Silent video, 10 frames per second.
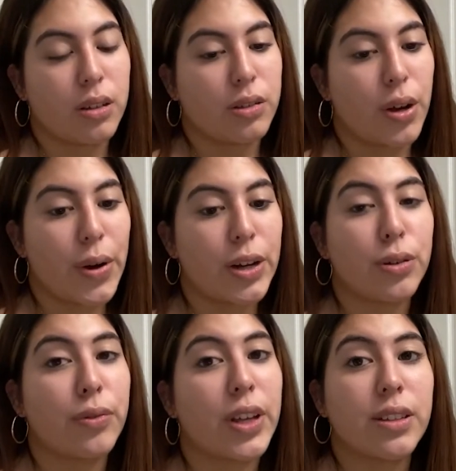So I
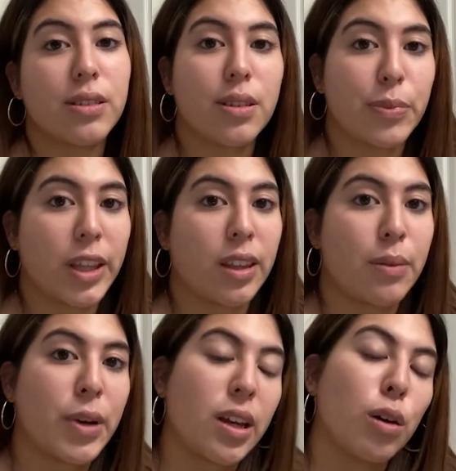don't know if that's something
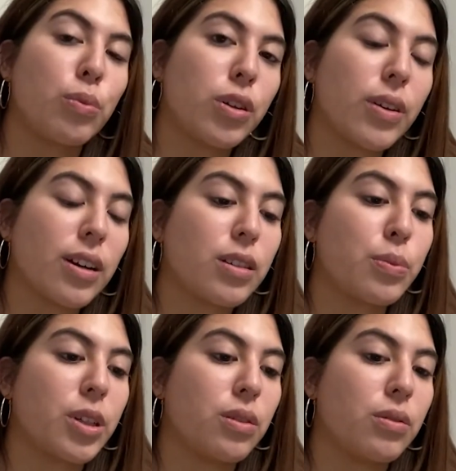that might help you guys,
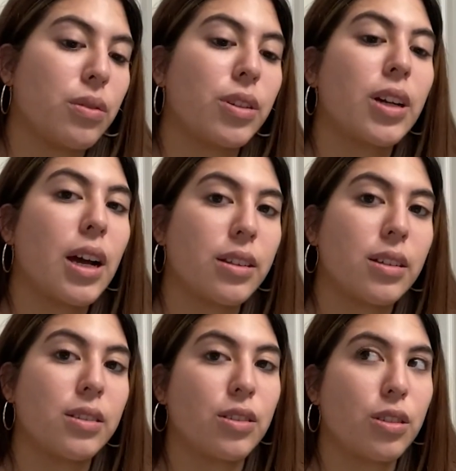but I do know that I
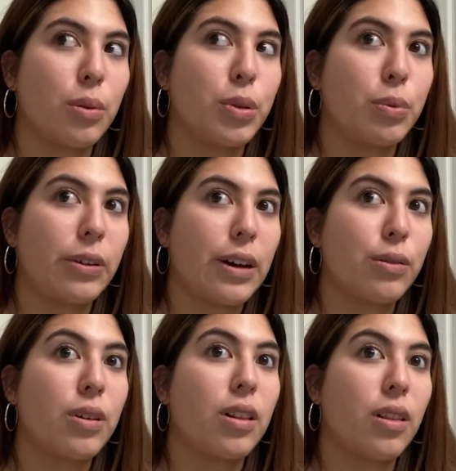tend to shut people
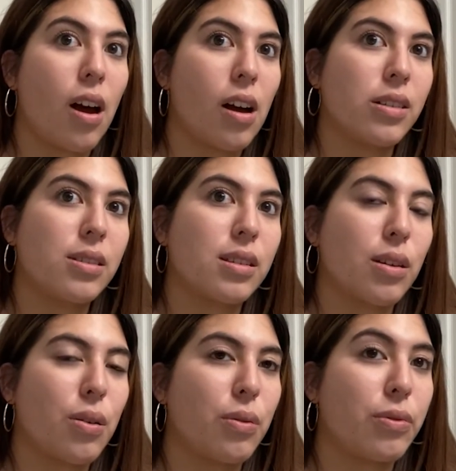out a lot.
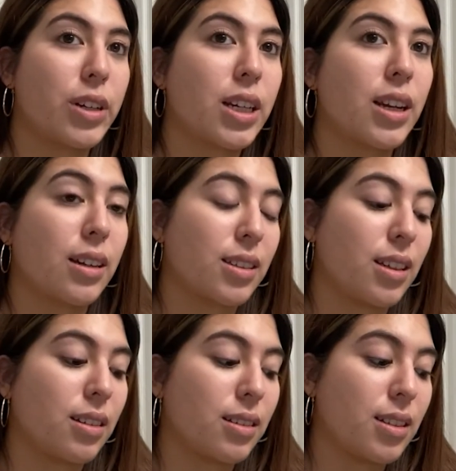So
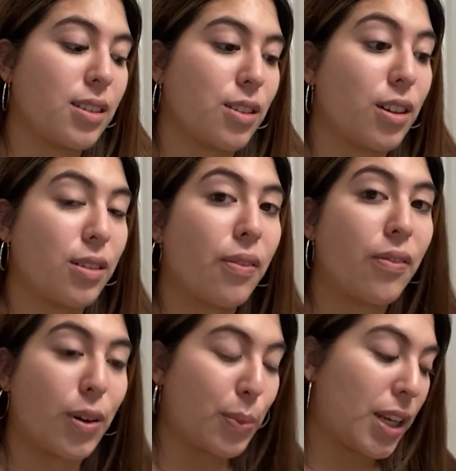reconnecting is good
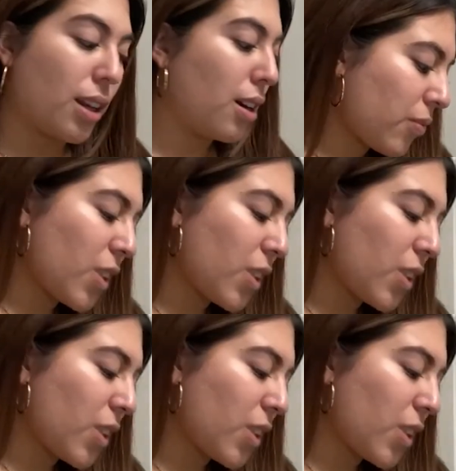for me.